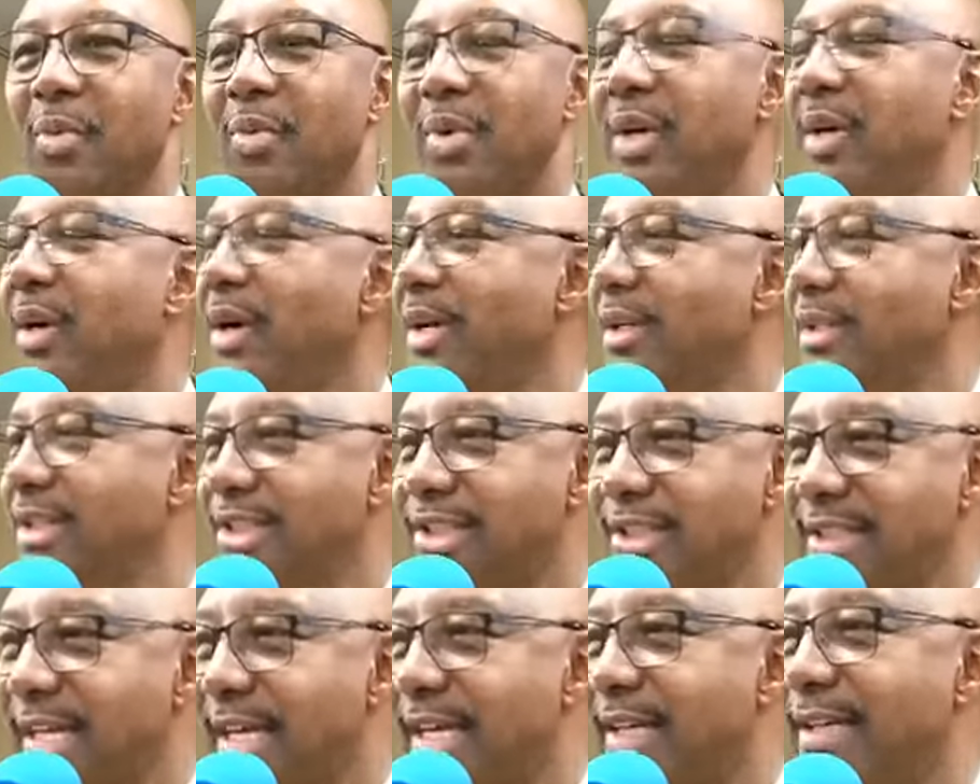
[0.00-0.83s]
We'll
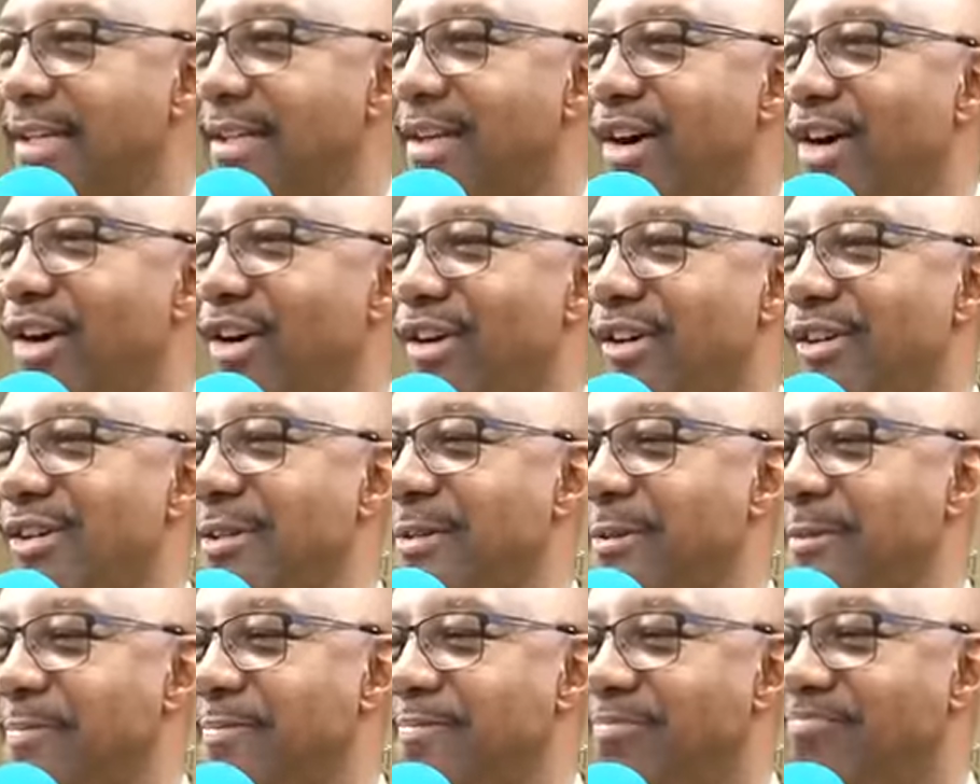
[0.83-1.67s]
understand it all
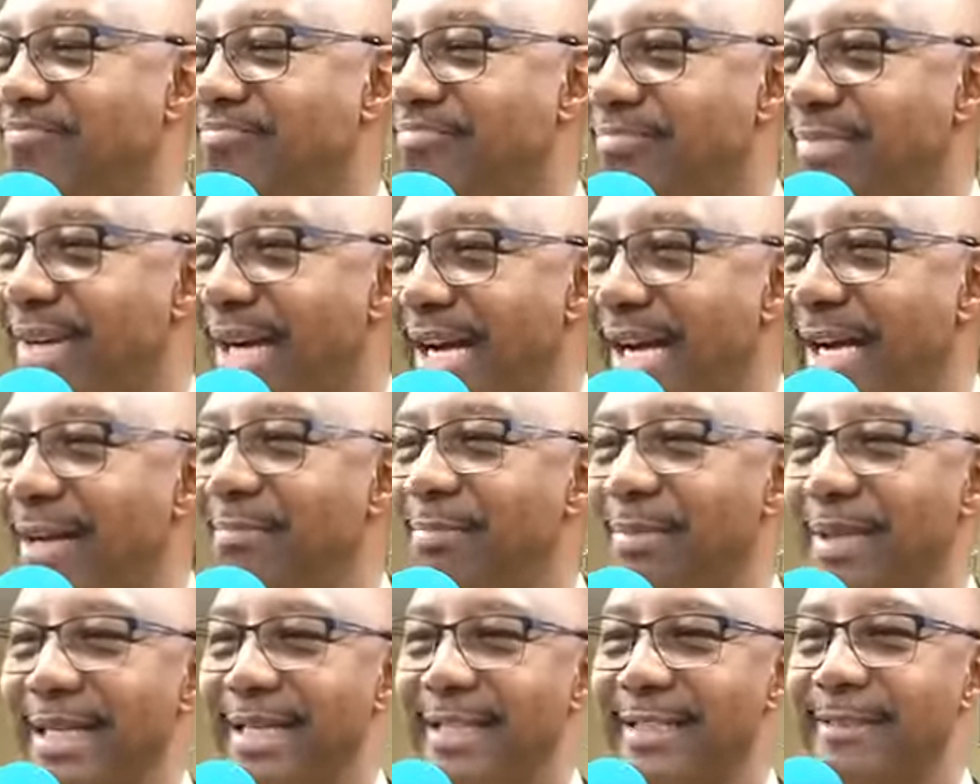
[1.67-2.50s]
by
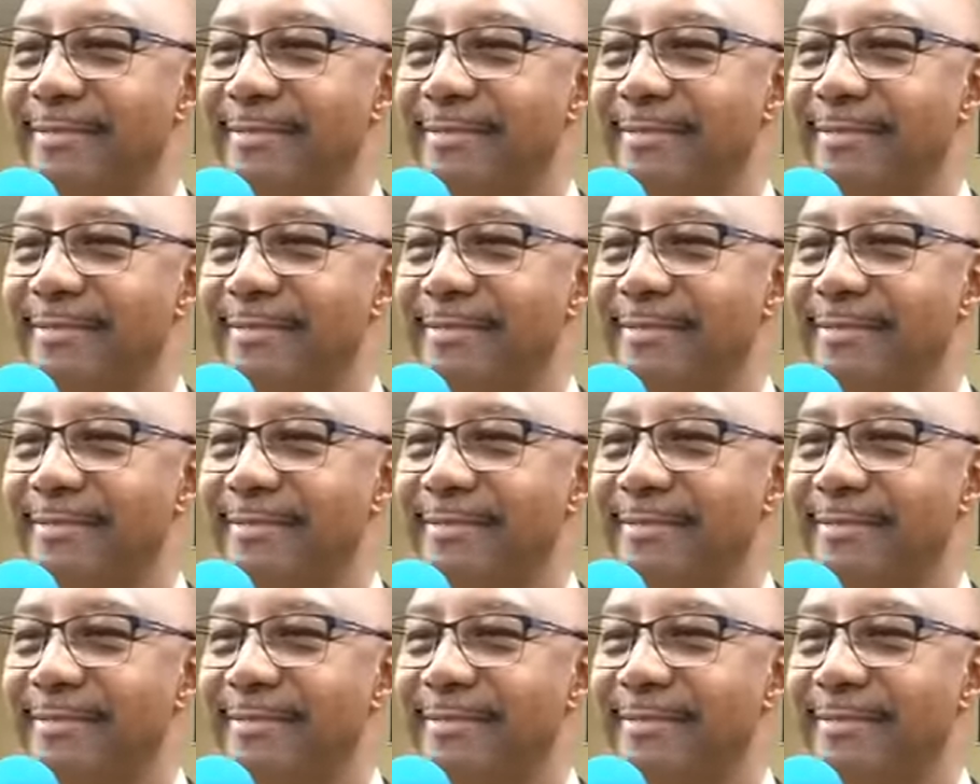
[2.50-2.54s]
and by.